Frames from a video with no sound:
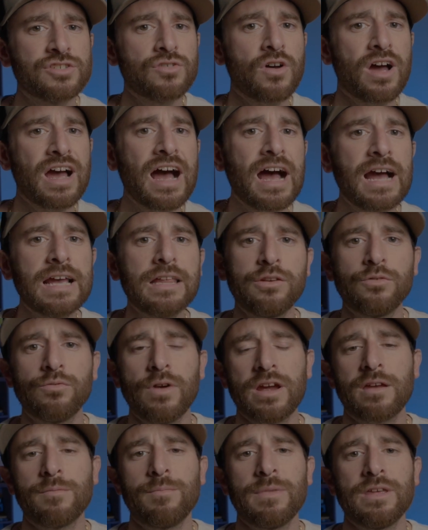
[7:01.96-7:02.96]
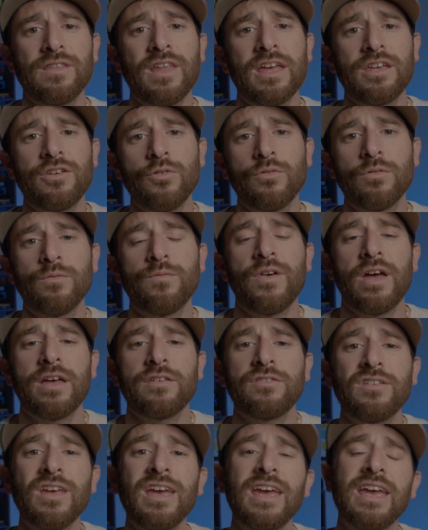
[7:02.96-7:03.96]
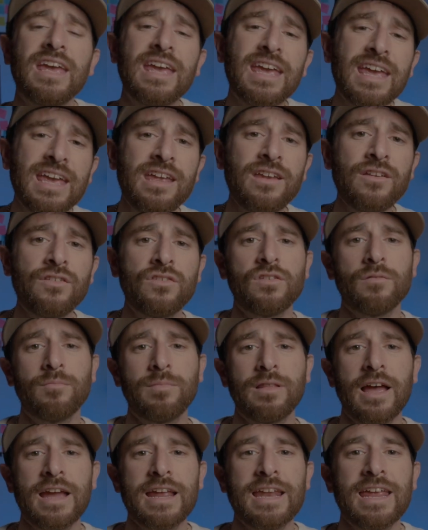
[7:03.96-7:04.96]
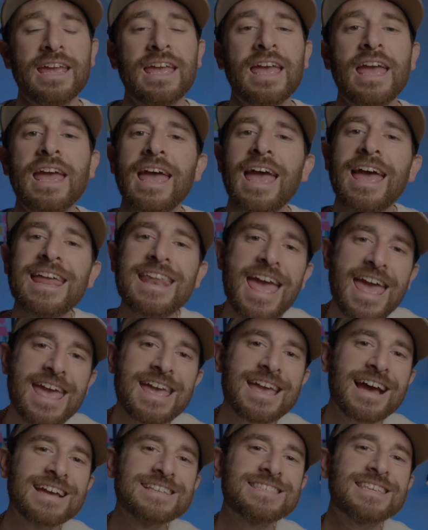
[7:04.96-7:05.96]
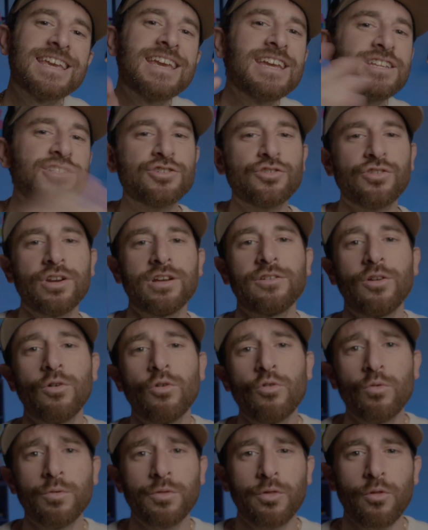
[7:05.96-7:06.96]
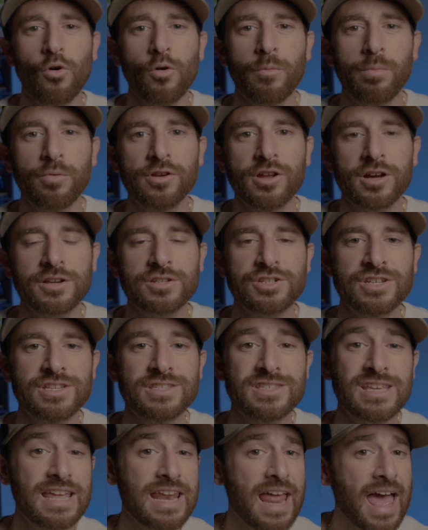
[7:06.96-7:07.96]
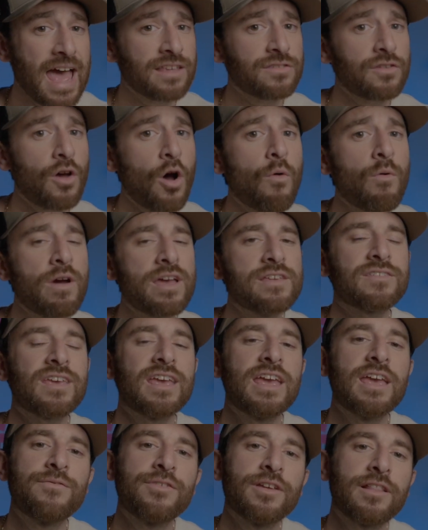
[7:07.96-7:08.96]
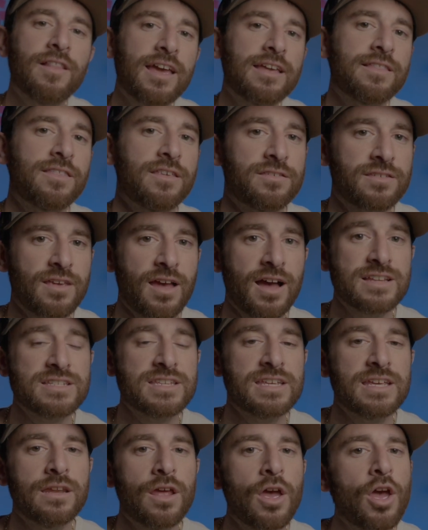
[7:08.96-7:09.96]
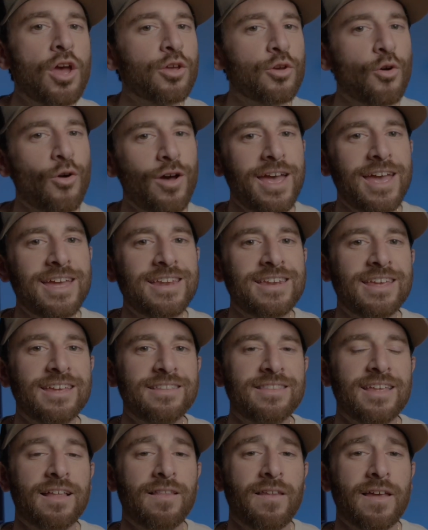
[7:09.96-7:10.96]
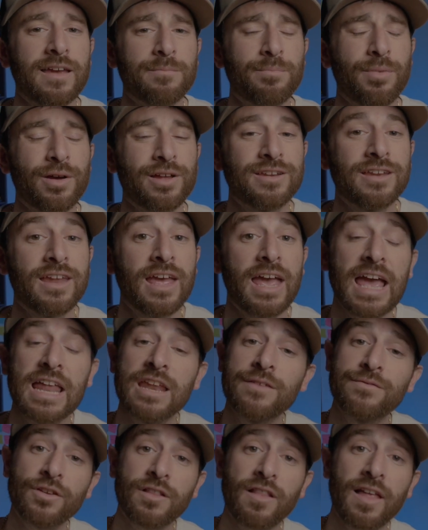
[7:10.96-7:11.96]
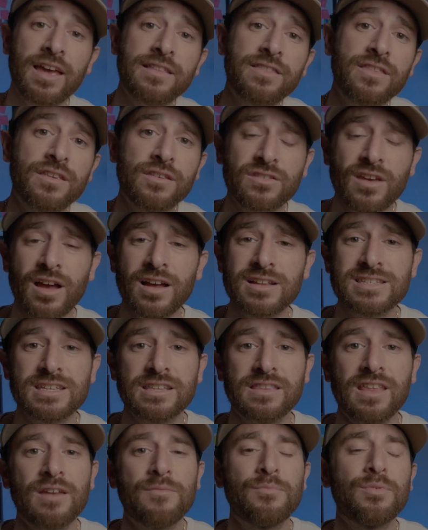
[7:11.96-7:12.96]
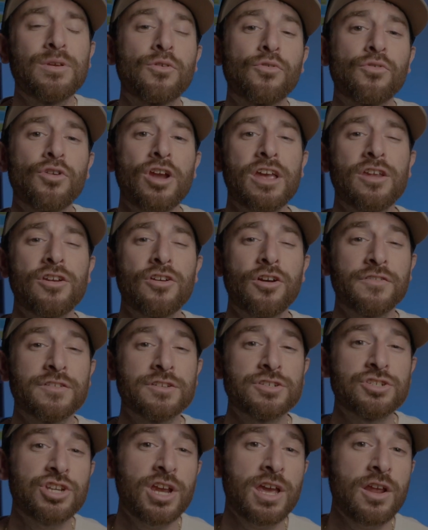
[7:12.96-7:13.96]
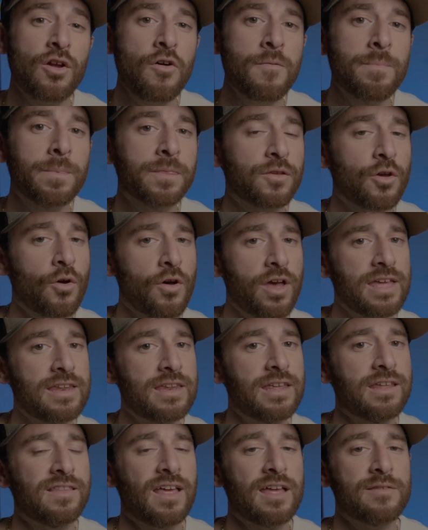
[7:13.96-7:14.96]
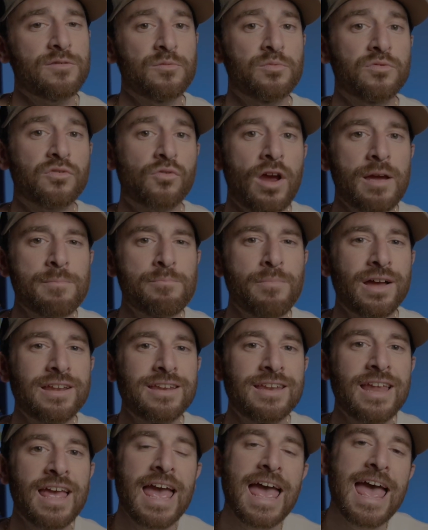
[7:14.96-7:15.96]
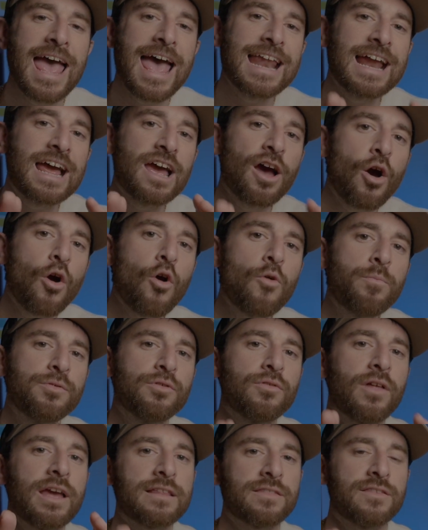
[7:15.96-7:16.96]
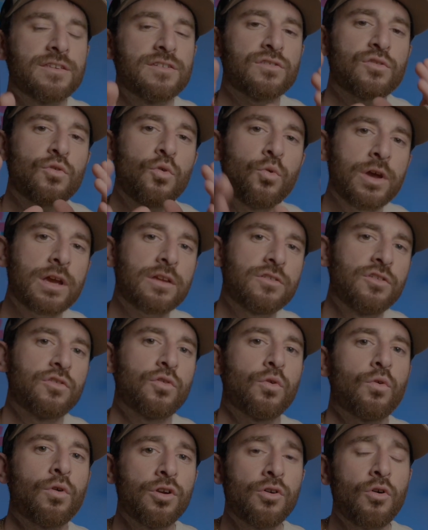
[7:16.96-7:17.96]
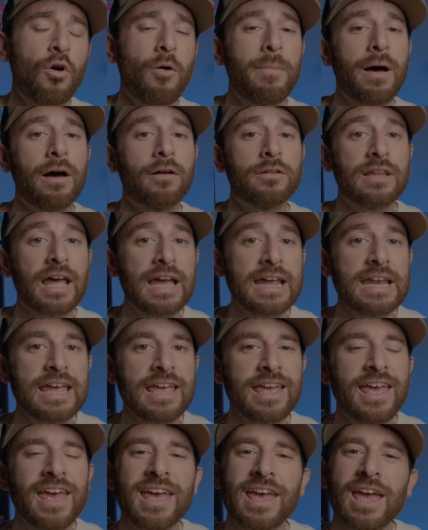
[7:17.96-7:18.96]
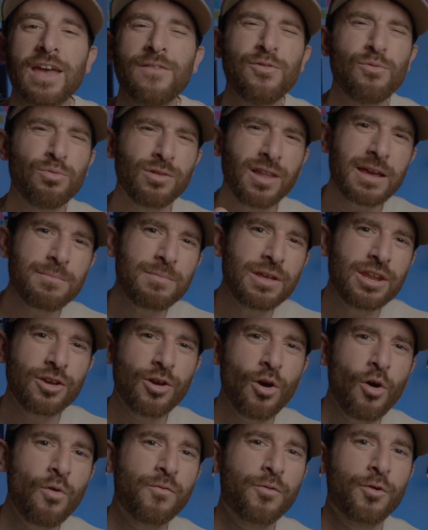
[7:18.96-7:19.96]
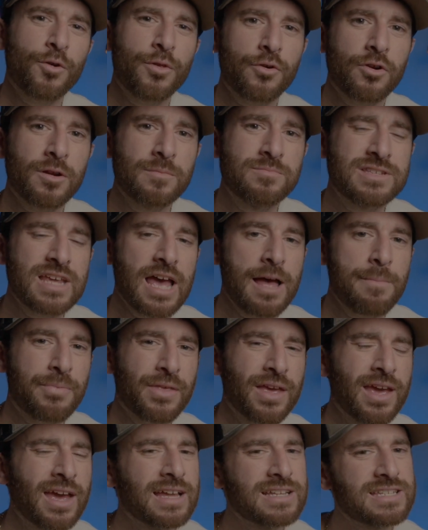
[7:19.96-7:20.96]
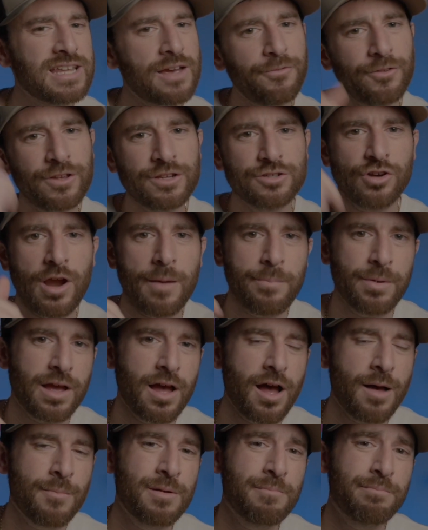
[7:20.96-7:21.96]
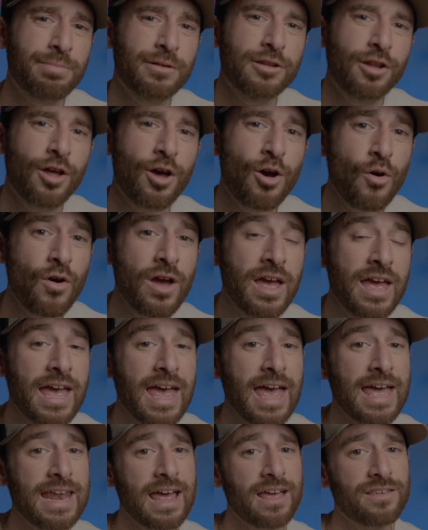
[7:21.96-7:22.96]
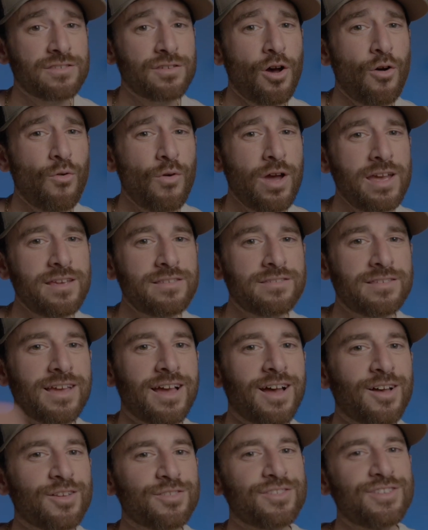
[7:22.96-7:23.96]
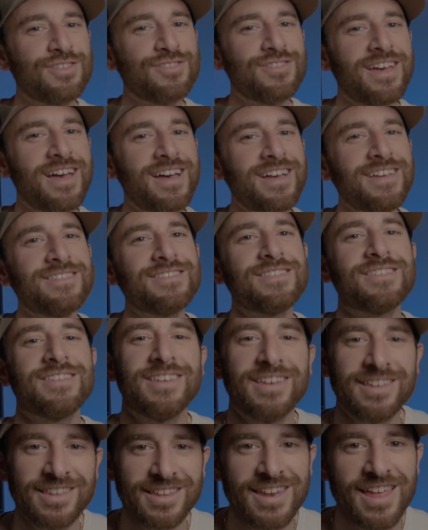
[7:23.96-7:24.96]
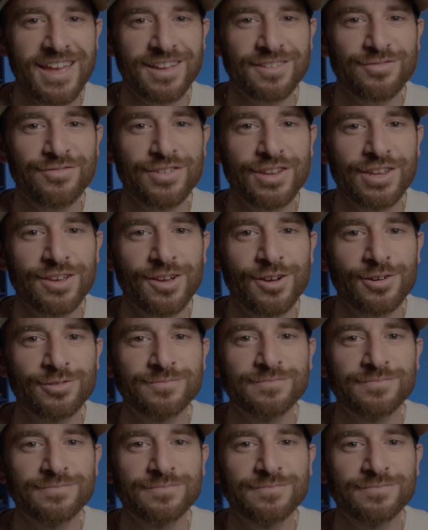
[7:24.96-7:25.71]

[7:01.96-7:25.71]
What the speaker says: So I highly recommend that you invest in some lighting. And hey guys, it's Trey Lowell with Lowell Productions, and as always, if you like this content, go ahead and hit that like button. And if you like this content that I've been creating on this channel, go ahead and hit that subscribe button. And I hope you like this quick tutorial about lighting. If you would like me to go further in depth, definitely drop a comment below. And as always, I'll see you guys in the next video.